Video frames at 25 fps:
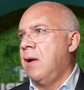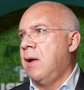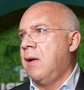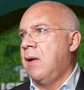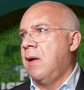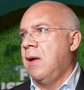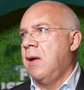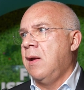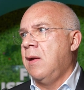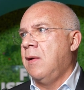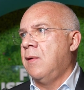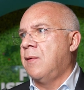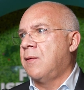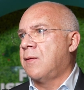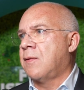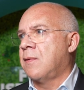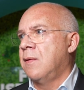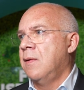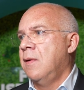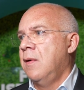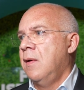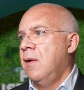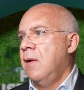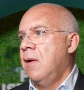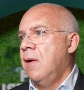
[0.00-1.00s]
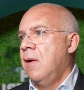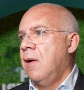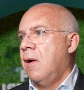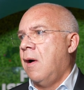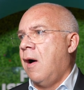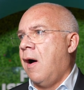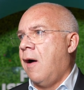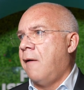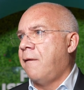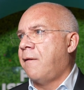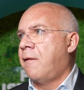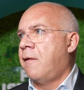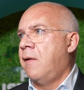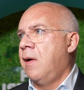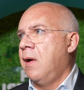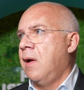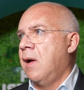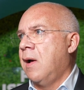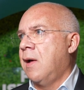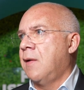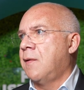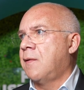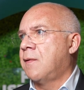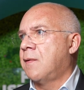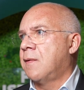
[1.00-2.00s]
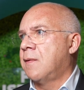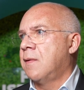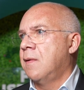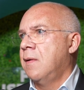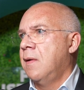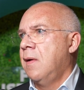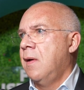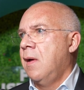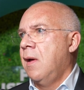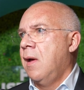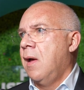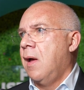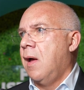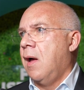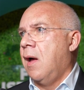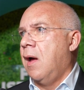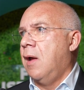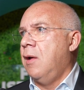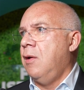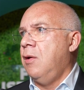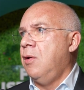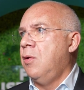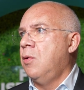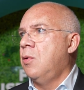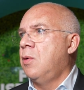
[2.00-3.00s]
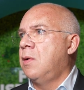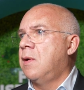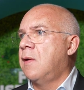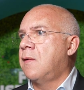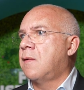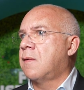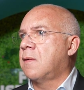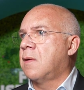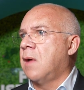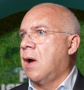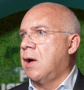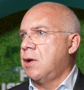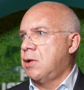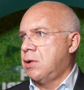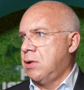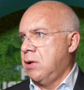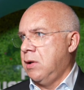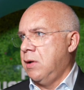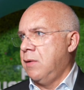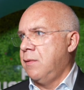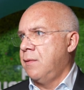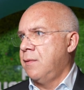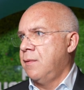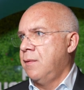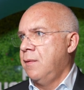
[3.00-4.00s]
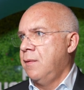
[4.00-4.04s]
It is offering us a new discussion